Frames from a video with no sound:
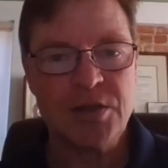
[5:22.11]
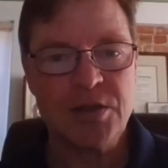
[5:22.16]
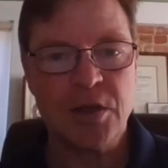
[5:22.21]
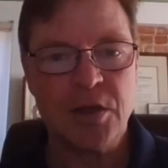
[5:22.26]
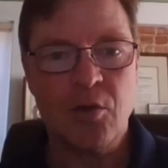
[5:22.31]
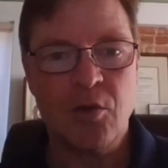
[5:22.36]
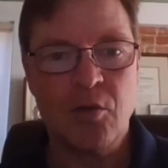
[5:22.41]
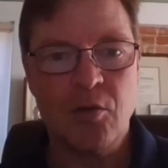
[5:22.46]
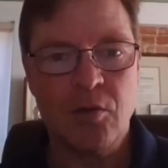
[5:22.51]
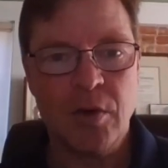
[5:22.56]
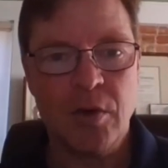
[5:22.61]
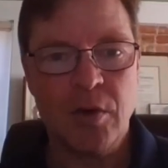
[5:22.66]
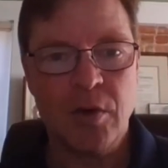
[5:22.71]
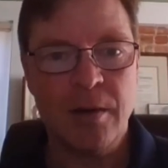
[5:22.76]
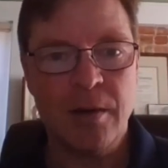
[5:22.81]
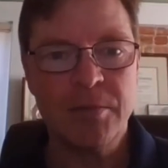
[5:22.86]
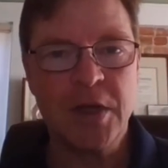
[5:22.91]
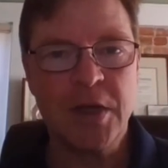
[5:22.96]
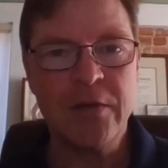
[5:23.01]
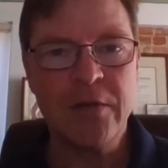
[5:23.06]

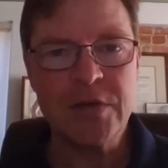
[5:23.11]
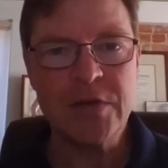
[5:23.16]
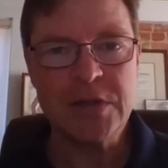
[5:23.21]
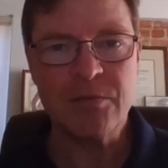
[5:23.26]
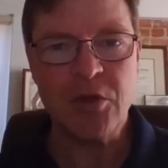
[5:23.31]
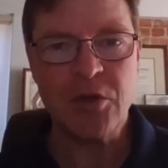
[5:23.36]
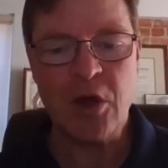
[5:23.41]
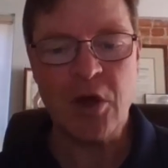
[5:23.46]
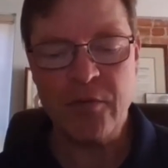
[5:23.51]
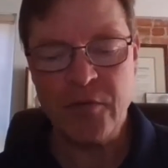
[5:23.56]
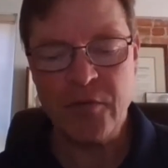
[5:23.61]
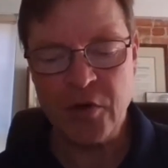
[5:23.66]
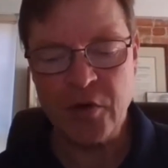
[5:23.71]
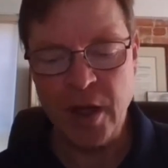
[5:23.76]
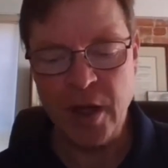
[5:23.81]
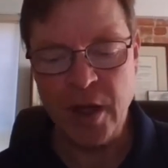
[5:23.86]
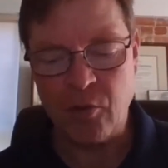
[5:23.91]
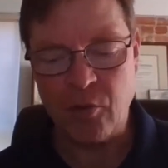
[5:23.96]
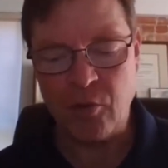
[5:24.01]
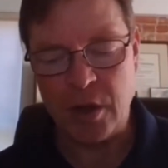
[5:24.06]
So give it some thought for
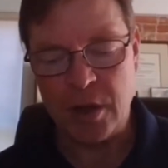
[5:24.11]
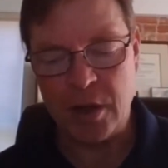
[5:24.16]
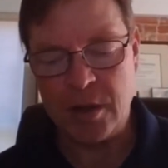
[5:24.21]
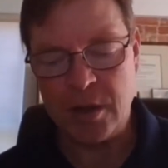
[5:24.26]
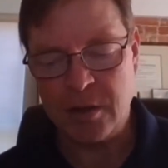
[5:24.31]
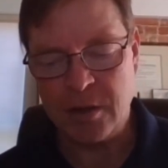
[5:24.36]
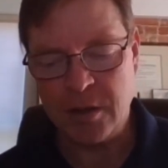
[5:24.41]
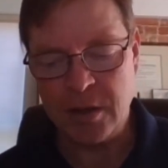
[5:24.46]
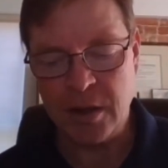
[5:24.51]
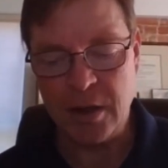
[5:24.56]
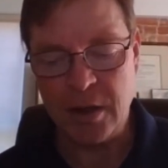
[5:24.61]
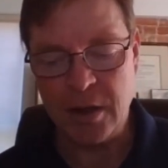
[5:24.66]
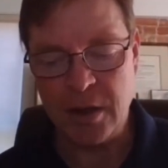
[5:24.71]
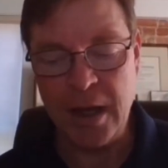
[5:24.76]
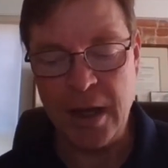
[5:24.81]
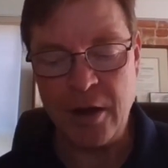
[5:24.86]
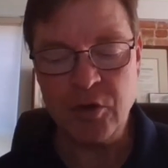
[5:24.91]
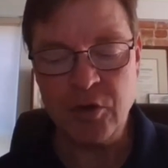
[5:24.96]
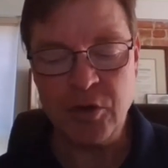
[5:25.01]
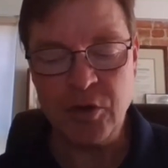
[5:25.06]
your network.
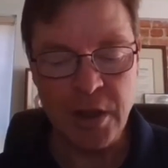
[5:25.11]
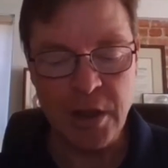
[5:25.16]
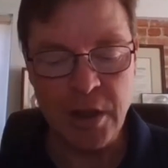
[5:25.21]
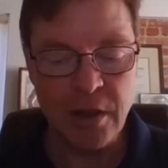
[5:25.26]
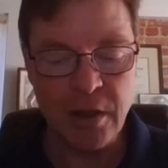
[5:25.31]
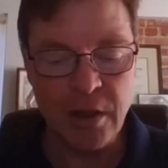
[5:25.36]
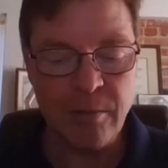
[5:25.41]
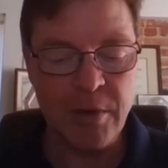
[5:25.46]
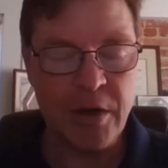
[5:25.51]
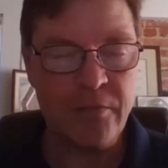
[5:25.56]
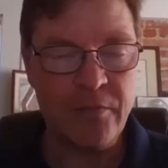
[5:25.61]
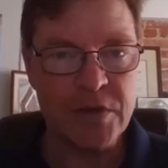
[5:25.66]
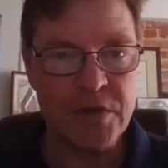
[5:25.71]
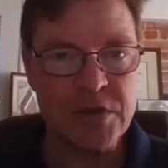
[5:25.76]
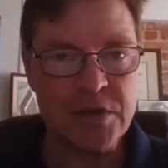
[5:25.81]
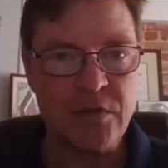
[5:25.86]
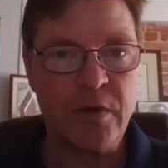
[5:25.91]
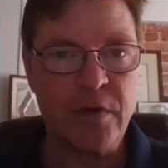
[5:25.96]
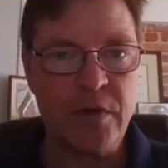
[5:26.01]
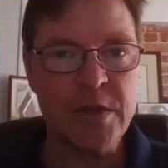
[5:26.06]
Now you can get the
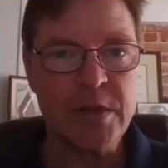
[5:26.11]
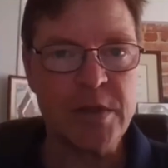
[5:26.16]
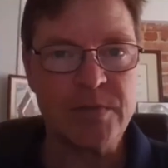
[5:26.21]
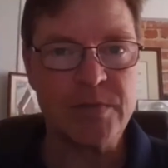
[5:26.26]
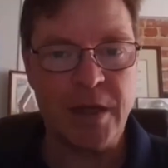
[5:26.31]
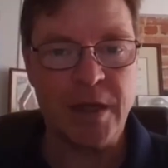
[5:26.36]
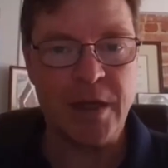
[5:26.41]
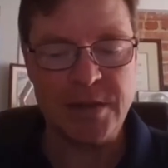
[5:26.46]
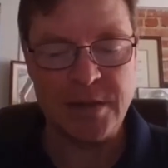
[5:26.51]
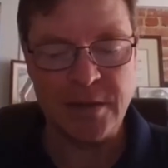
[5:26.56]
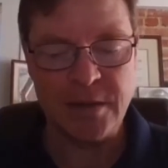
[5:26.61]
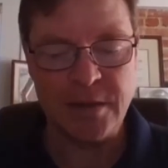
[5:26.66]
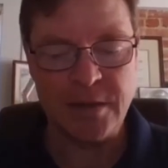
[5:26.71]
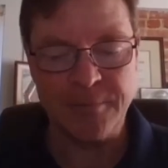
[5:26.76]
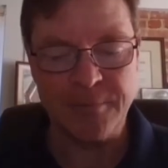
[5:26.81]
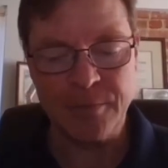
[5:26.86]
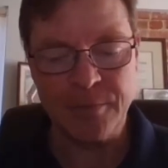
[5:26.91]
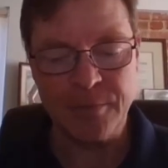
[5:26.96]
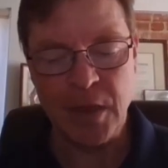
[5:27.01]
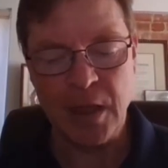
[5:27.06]
benefits of ribbon
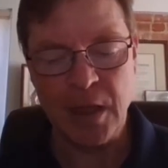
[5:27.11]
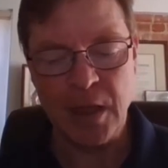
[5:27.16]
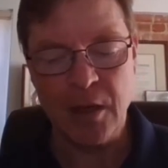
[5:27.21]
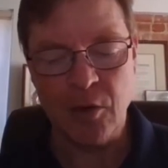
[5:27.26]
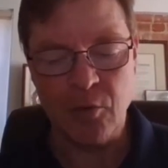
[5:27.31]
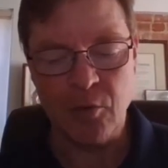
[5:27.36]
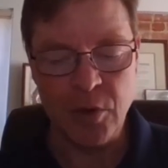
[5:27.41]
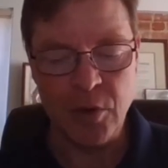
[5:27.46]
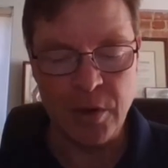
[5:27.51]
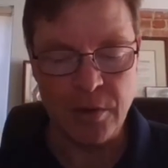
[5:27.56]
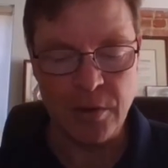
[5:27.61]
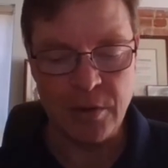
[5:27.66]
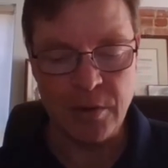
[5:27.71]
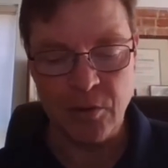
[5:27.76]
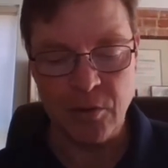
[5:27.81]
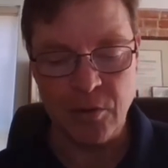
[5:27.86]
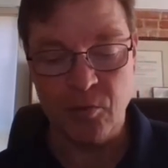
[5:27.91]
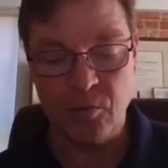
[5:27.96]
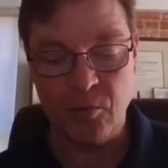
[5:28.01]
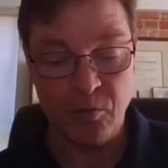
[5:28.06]
splicing,
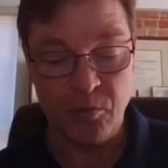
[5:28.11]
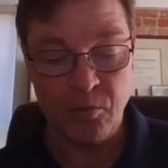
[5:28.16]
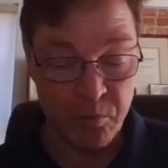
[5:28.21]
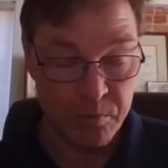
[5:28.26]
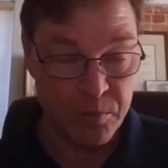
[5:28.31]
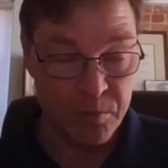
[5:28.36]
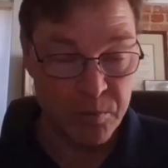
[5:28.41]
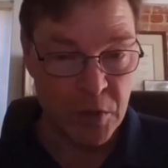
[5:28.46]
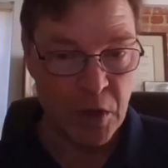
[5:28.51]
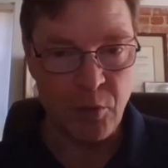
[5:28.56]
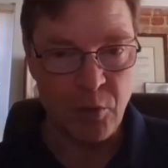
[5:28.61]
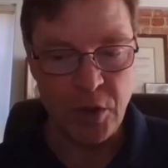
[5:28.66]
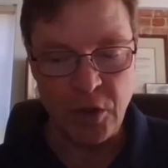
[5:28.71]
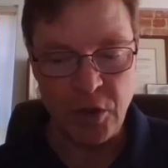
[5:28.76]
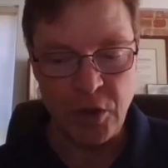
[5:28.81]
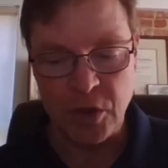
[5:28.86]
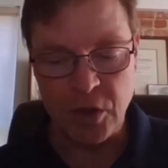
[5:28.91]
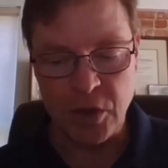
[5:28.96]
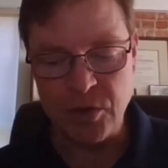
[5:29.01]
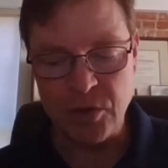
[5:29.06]
when
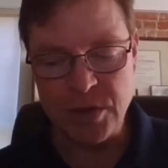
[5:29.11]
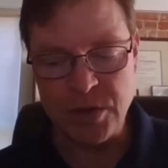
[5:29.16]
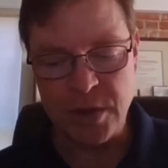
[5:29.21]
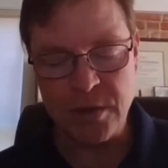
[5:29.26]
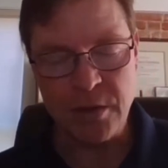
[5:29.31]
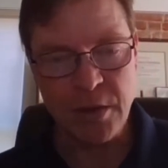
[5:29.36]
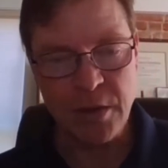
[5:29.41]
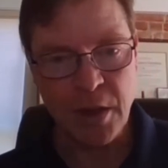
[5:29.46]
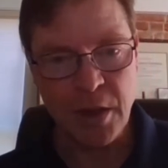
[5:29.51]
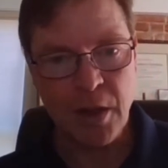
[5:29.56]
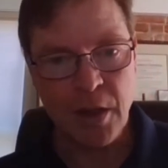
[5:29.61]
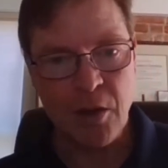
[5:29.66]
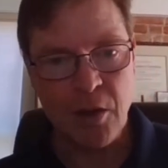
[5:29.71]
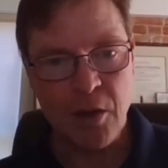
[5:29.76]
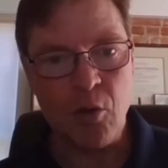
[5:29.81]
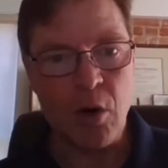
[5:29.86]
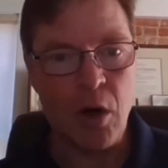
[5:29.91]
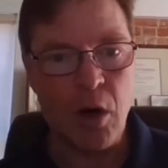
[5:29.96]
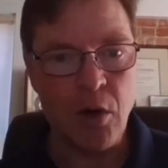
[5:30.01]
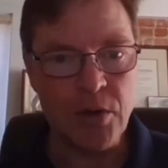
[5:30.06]
you can use it,
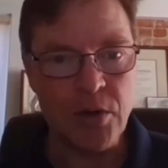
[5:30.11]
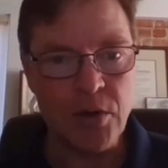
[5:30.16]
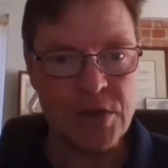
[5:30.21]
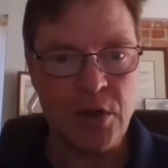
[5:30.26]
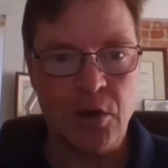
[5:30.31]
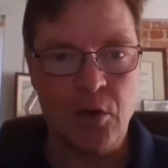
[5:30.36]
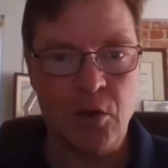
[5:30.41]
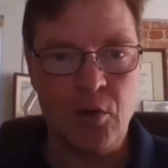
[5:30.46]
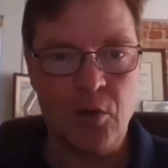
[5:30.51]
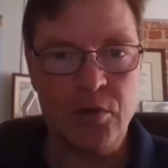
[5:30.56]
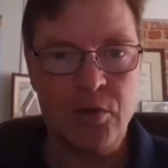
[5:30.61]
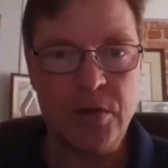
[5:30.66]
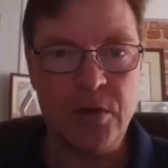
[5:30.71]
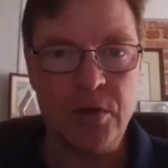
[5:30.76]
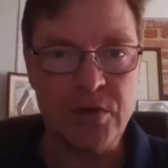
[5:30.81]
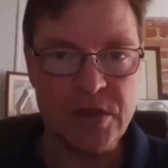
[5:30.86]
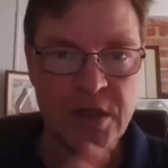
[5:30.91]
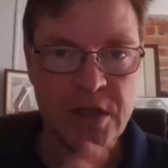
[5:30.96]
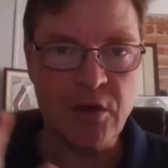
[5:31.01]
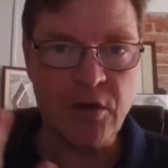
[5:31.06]
or also
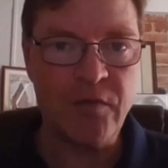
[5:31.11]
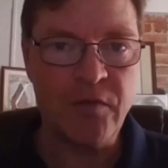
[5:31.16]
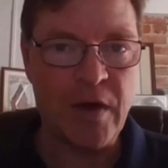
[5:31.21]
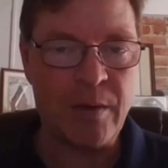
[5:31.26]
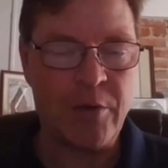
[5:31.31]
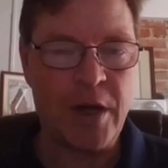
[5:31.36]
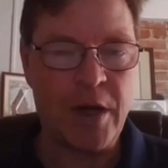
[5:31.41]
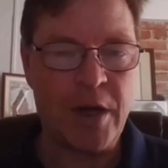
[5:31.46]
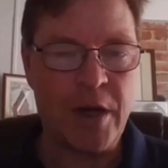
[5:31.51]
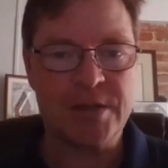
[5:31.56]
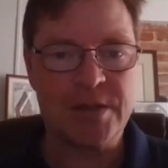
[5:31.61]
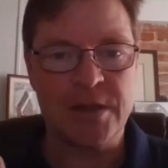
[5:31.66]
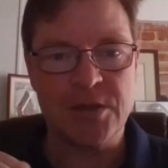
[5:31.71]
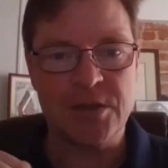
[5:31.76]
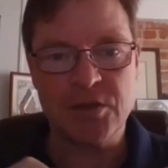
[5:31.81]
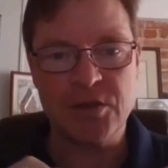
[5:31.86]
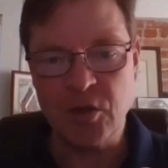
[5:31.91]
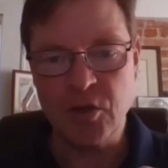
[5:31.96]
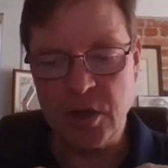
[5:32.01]
single fiber access.